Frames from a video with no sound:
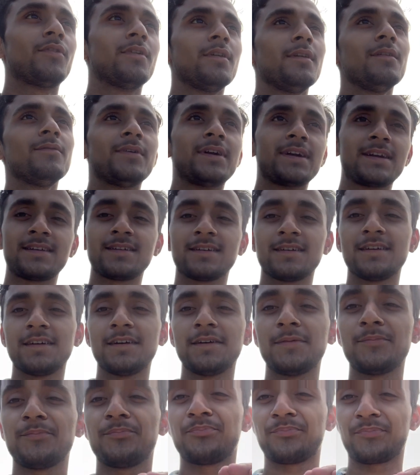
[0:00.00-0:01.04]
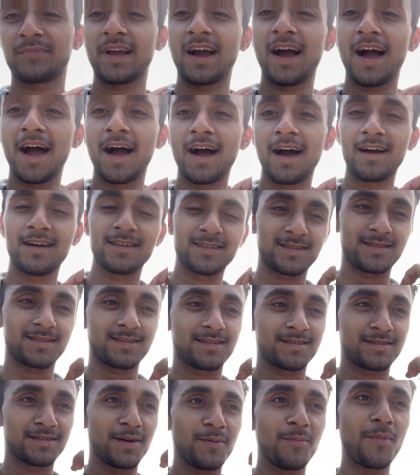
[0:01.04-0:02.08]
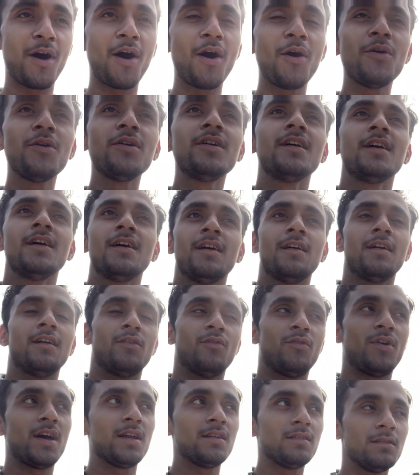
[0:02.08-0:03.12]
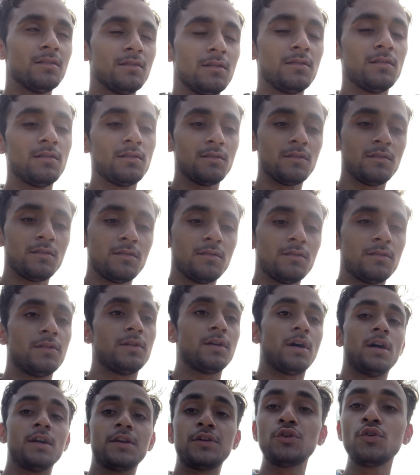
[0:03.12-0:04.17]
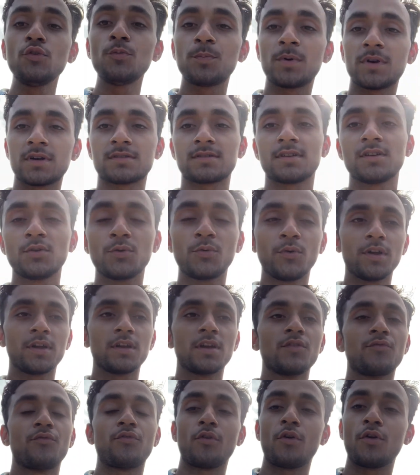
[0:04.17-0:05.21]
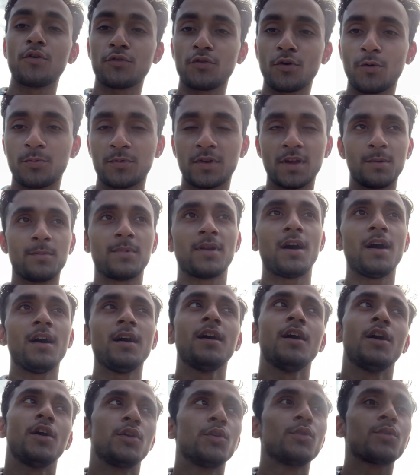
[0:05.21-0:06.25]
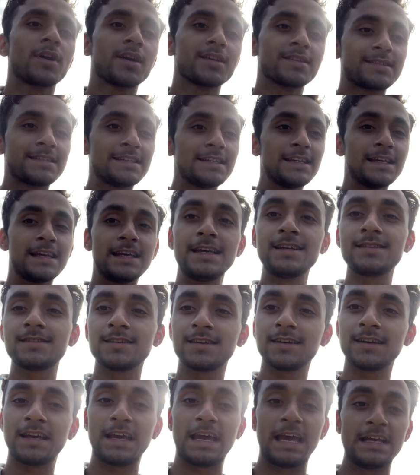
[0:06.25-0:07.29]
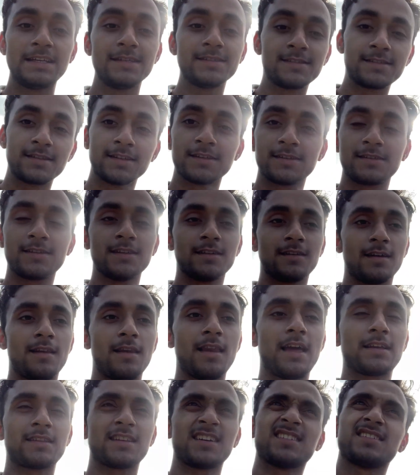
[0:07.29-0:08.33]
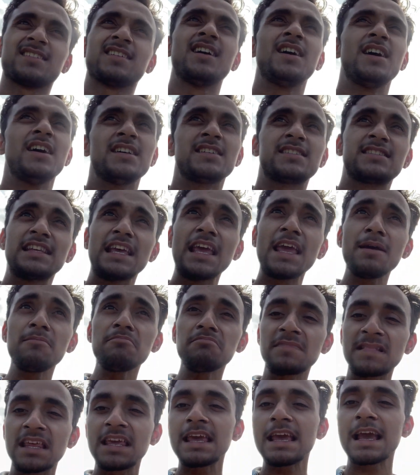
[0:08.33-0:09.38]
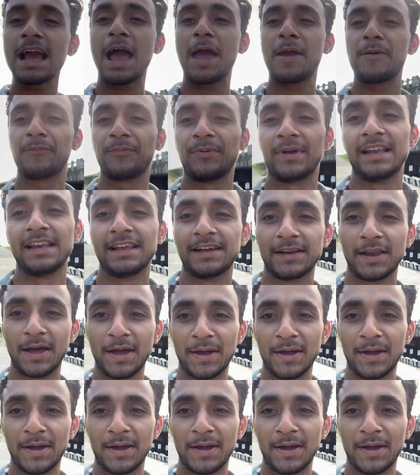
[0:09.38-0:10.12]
full, but somehow when a new person going in front of camera, you can see he's hesitating and like that. Same thing I am feeling